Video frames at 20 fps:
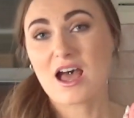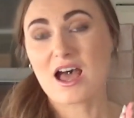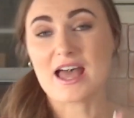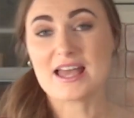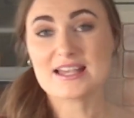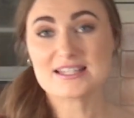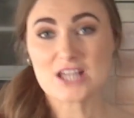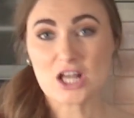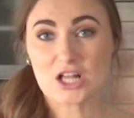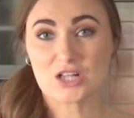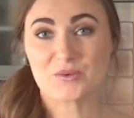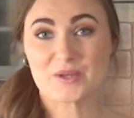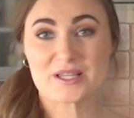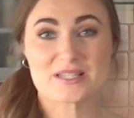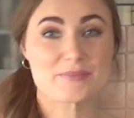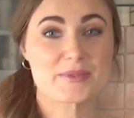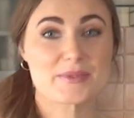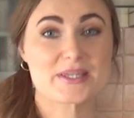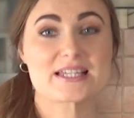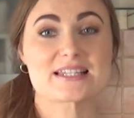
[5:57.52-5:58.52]
As
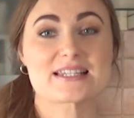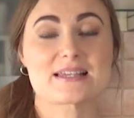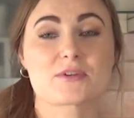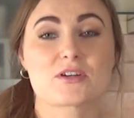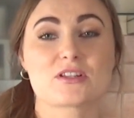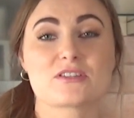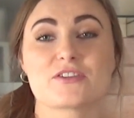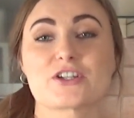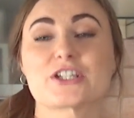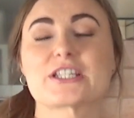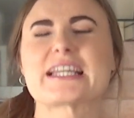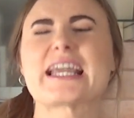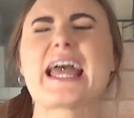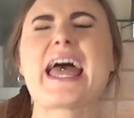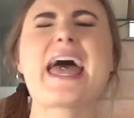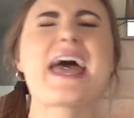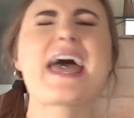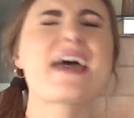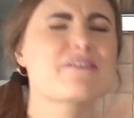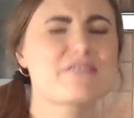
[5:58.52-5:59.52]
always, because I'm converting
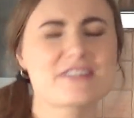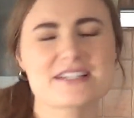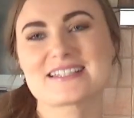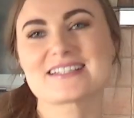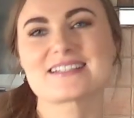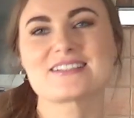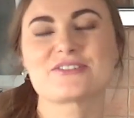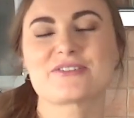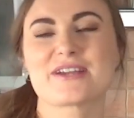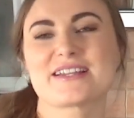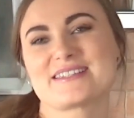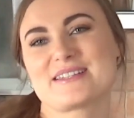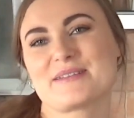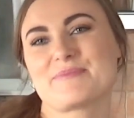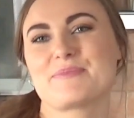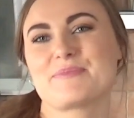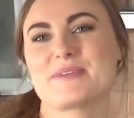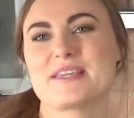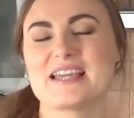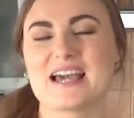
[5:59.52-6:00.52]
every single
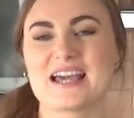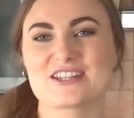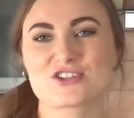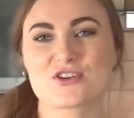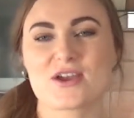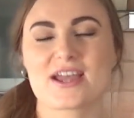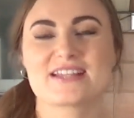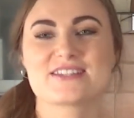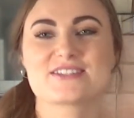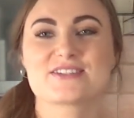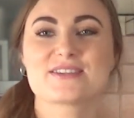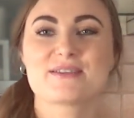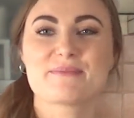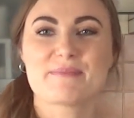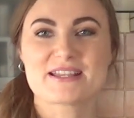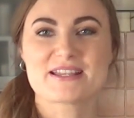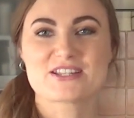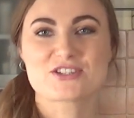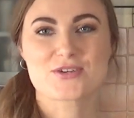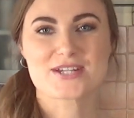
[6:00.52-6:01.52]
recipe I try into the
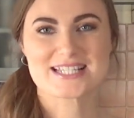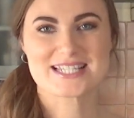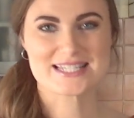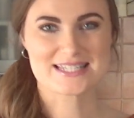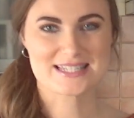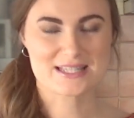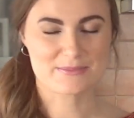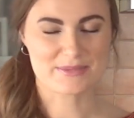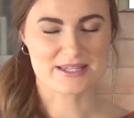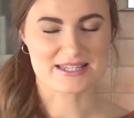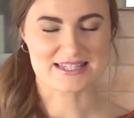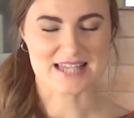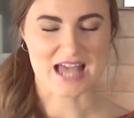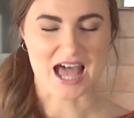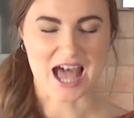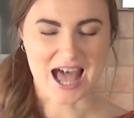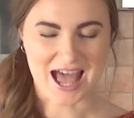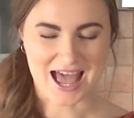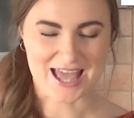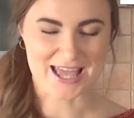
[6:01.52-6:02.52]
metric system, as
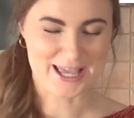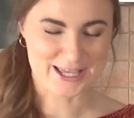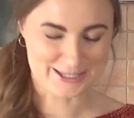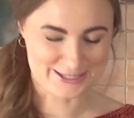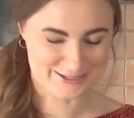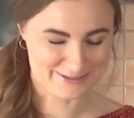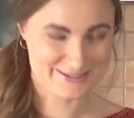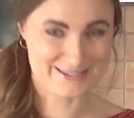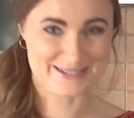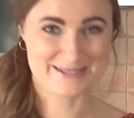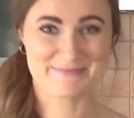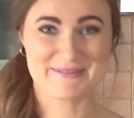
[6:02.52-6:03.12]
I use it